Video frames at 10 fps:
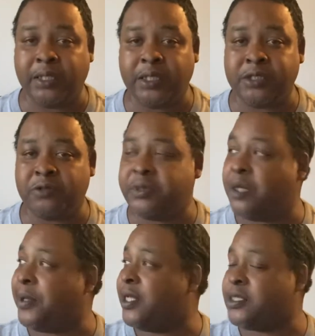Nigga,
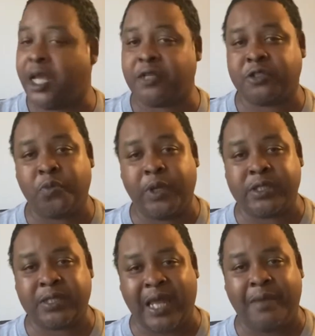still ass down somewhere and
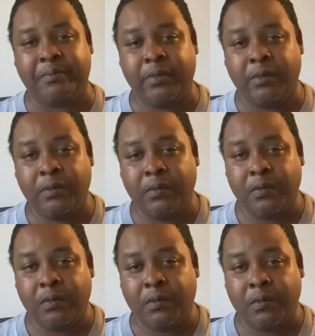stop
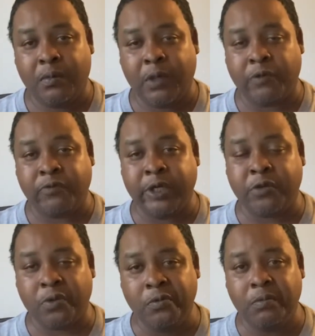and
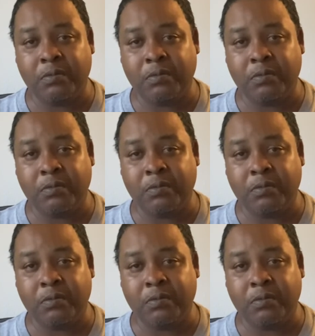regroup